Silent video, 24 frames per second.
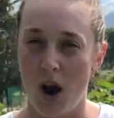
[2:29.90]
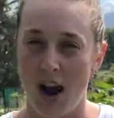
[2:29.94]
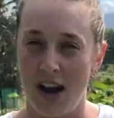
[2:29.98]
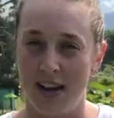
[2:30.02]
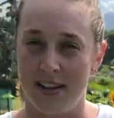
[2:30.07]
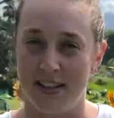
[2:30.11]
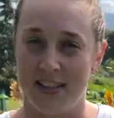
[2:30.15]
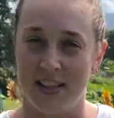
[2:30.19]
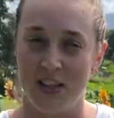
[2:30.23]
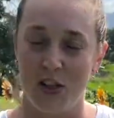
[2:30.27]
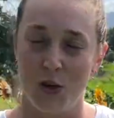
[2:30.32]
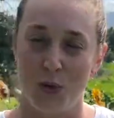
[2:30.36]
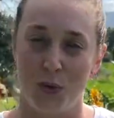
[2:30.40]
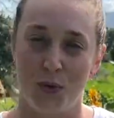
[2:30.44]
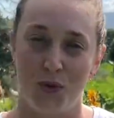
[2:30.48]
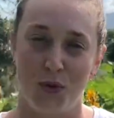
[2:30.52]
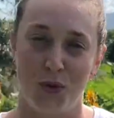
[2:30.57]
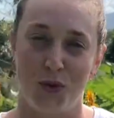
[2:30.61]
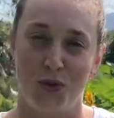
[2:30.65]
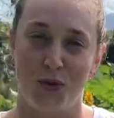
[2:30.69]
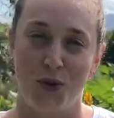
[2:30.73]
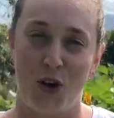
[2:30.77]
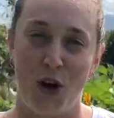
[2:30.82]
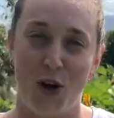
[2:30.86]
ideal for
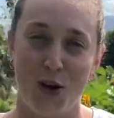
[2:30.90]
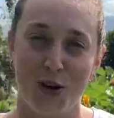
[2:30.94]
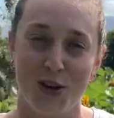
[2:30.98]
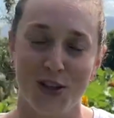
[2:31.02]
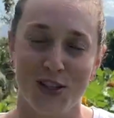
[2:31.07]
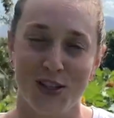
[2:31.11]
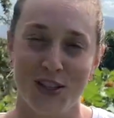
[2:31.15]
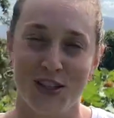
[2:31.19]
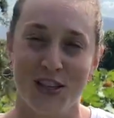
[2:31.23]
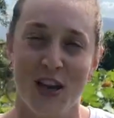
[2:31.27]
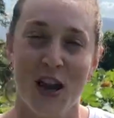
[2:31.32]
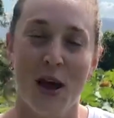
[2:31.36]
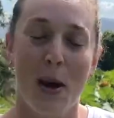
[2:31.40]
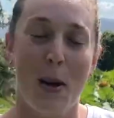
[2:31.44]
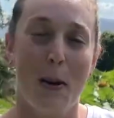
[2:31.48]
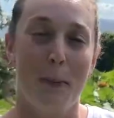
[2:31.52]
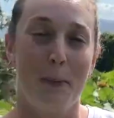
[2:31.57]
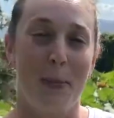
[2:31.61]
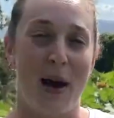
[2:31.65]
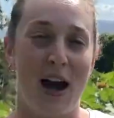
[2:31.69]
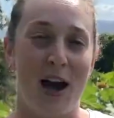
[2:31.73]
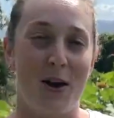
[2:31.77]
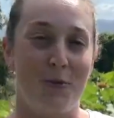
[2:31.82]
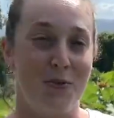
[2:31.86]
florists,
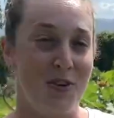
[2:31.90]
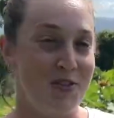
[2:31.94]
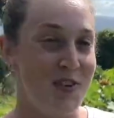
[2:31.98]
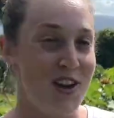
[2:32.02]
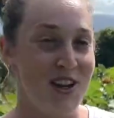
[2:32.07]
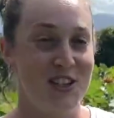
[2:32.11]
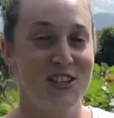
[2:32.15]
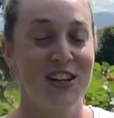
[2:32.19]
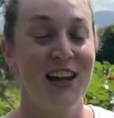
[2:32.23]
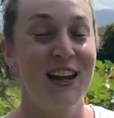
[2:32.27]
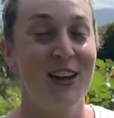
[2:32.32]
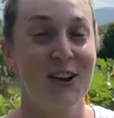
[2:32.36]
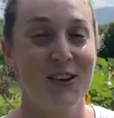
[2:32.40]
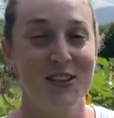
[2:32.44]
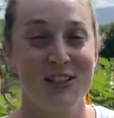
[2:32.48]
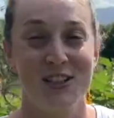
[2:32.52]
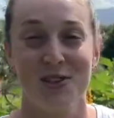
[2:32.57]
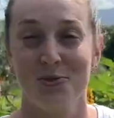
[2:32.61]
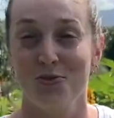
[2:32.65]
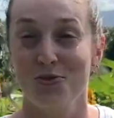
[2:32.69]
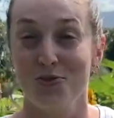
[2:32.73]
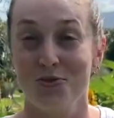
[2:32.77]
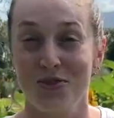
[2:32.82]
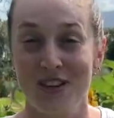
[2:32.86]
but we've actually got
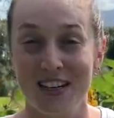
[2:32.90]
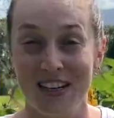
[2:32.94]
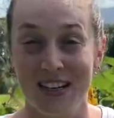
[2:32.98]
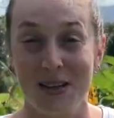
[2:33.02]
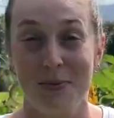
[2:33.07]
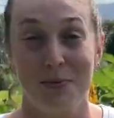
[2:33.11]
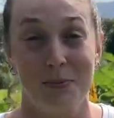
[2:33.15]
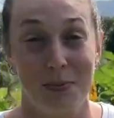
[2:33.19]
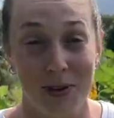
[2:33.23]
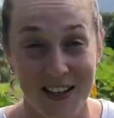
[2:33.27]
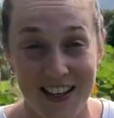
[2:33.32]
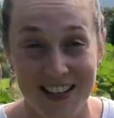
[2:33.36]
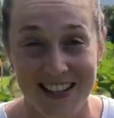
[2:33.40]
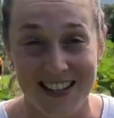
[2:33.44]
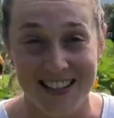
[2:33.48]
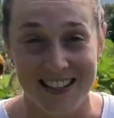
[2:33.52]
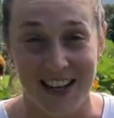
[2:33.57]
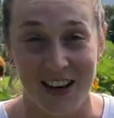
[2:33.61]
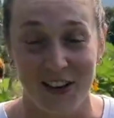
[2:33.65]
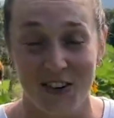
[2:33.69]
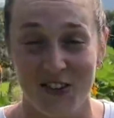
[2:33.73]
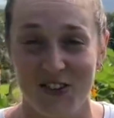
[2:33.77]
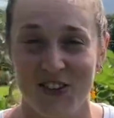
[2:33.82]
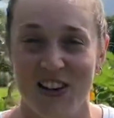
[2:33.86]
some really big
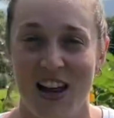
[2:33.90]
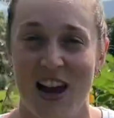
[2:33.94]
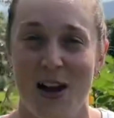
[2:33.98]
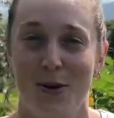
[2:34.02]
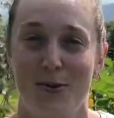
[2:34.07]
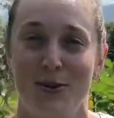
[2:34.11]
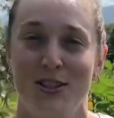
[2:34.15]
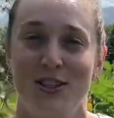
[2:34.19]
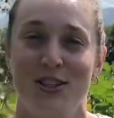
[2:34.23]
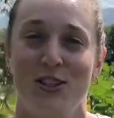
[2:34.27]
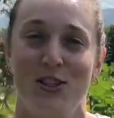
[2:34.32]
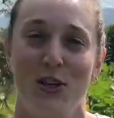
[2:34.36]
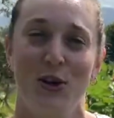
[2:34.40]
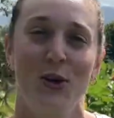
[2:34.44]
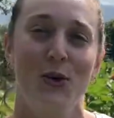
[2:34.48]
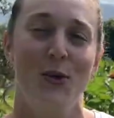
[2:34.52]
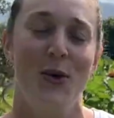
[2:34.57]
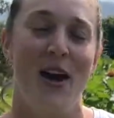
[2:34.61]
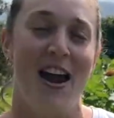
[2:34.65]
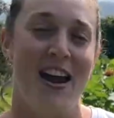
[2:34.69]
sunflowers too,